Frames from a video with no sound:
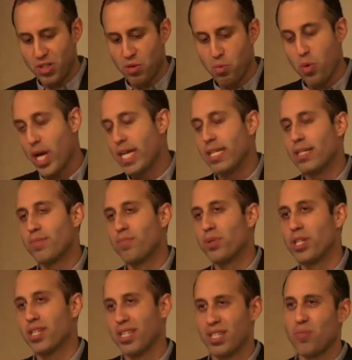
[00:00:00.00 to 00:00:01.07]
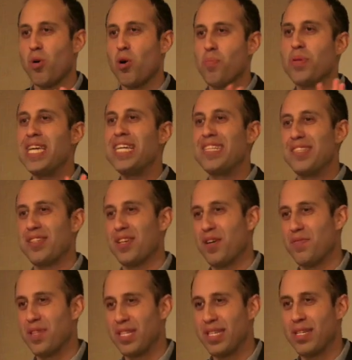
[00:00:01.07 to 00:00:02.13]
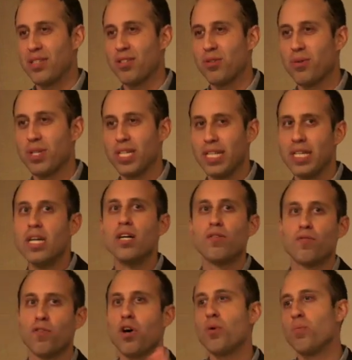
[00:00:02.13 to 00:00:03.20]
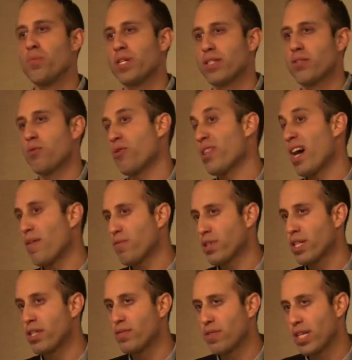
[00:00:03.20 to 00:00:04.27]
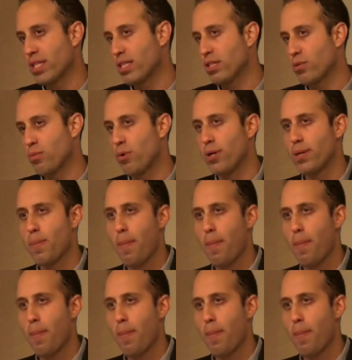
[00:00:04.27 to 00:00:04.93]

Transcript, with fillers: to write but a small piece of this history from its North African vantage point.